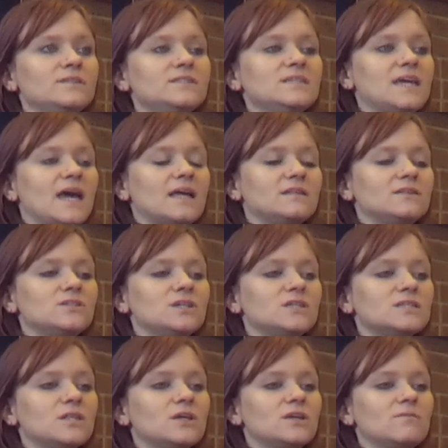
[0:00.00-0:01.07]
Once again,
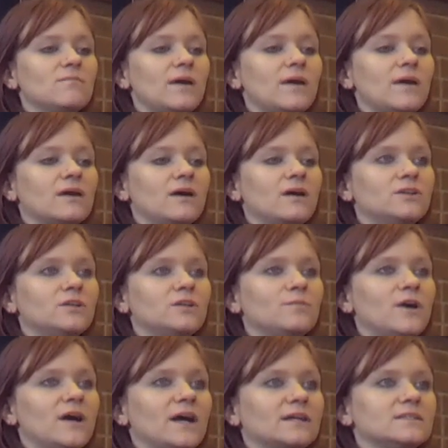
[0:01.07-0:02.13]
just looking back on your
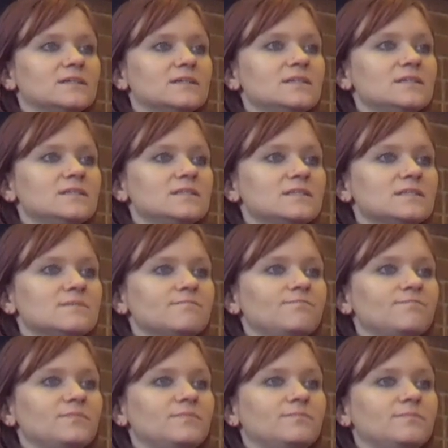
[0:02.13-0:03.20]
practice,
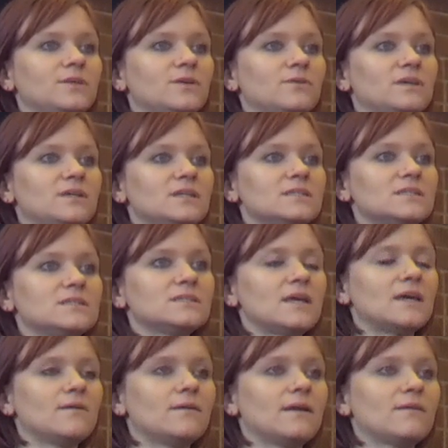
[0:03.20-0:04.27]
you notice
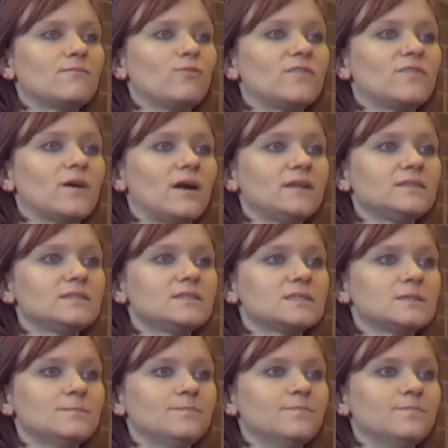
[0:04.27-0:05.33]
what
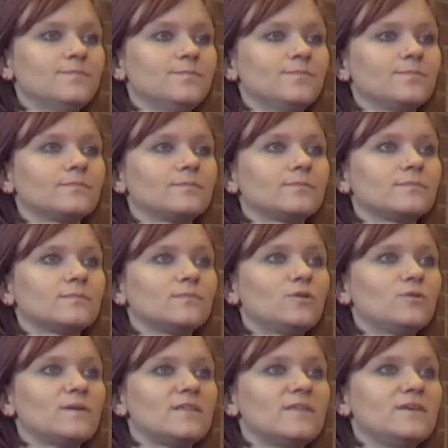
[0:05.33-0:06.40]
thoughts
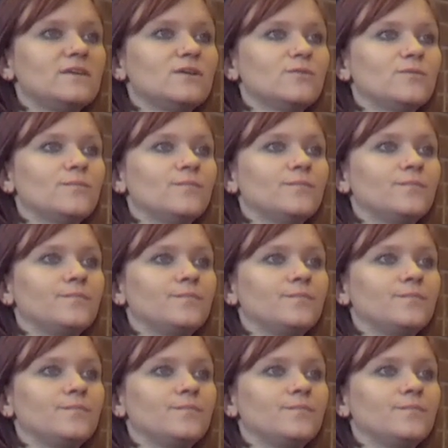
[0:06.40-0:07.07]
were with you.